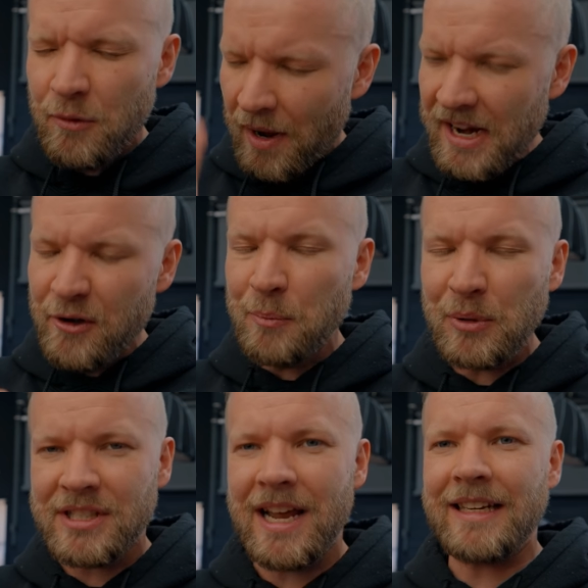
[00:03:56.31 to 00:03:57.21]

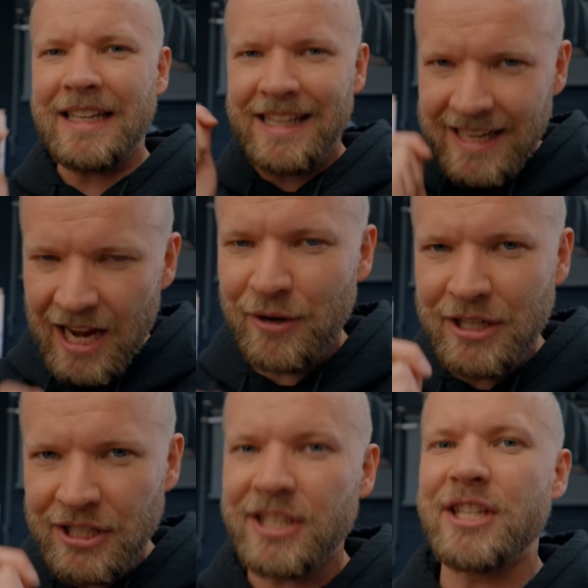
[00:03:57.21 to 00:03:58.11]
100%
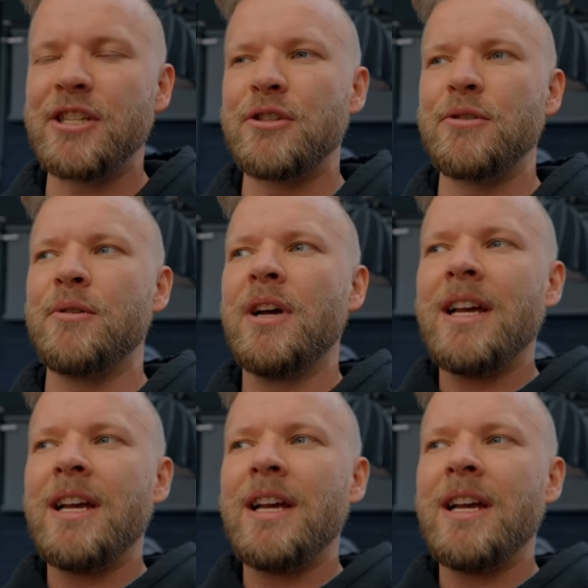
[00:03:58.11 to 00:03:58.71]
guarantee you